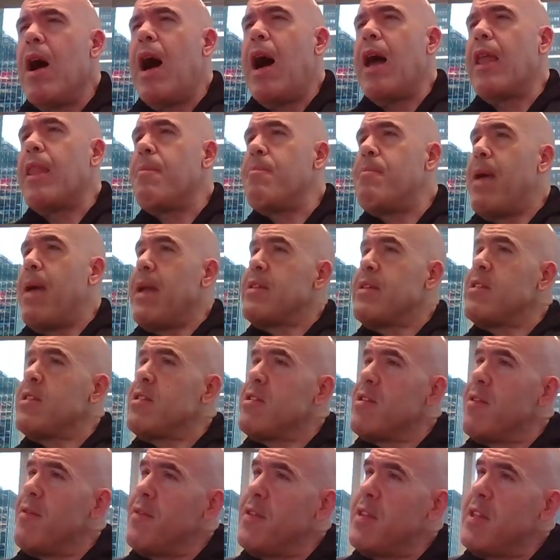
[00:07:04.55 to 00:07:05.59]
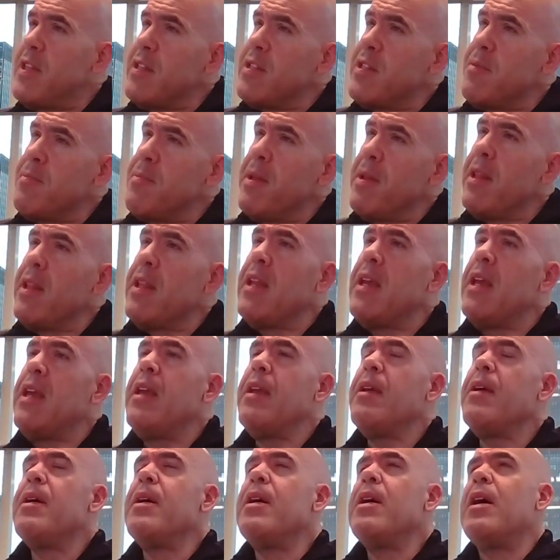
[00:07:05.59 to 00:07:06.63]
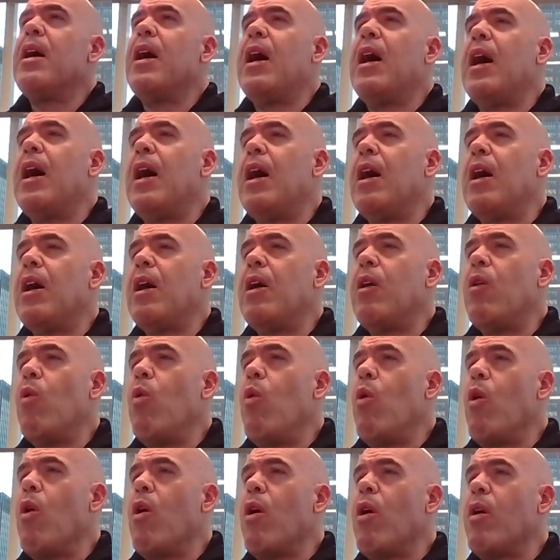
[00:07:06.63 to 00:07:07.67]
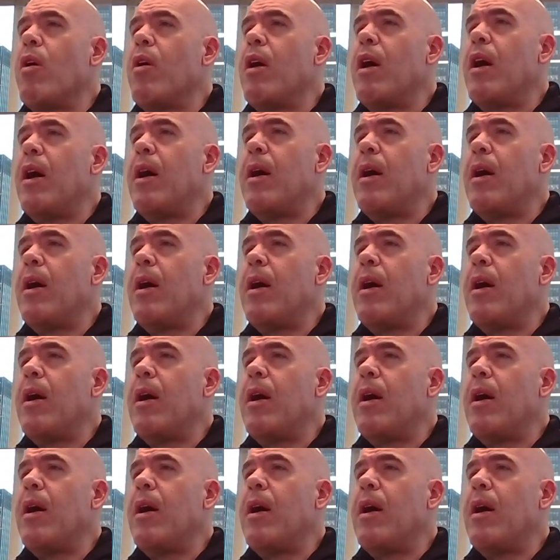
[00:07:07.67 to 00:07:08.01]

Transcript: on the basis of a disability, or